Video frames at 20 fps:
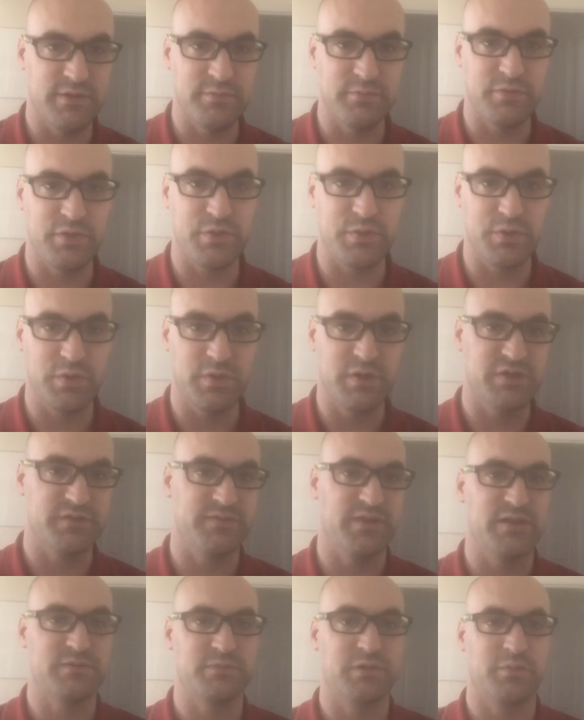him through his
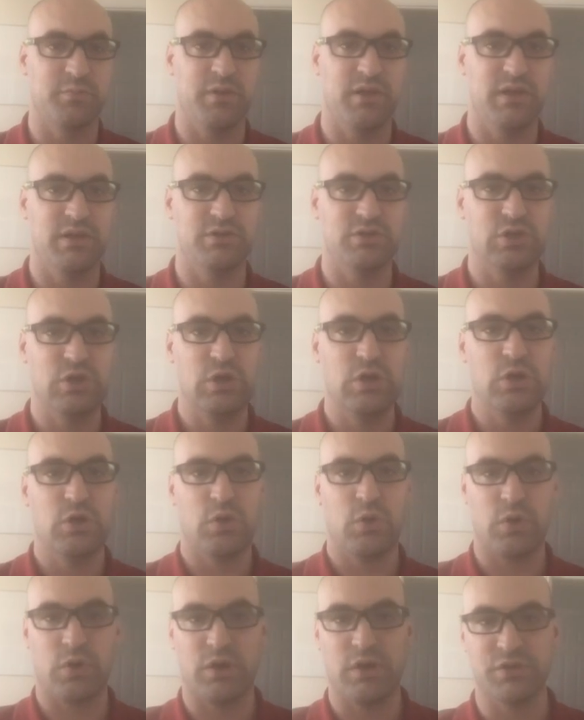Facebook page
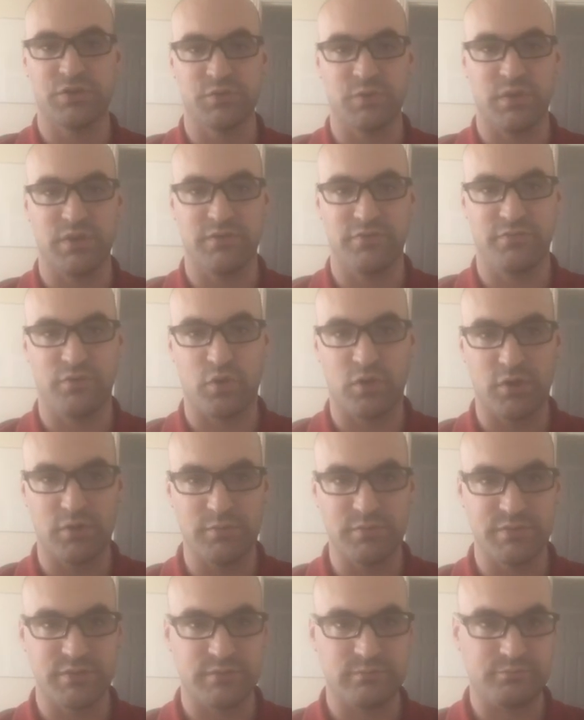or also on the
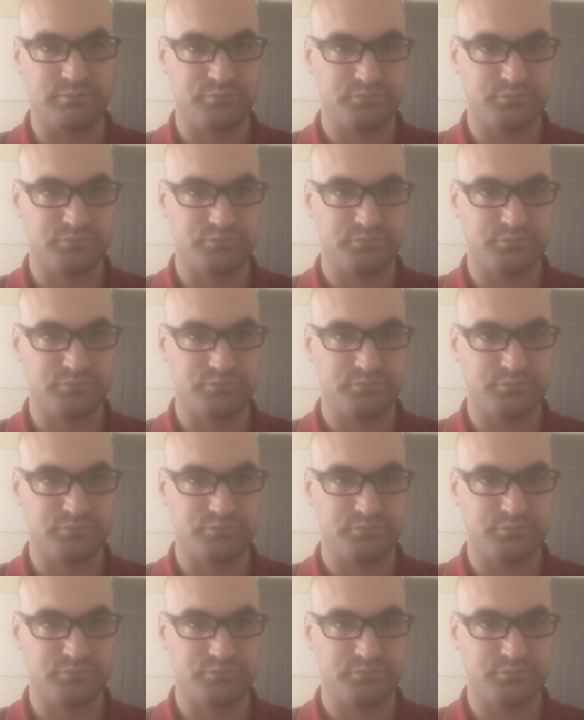forums.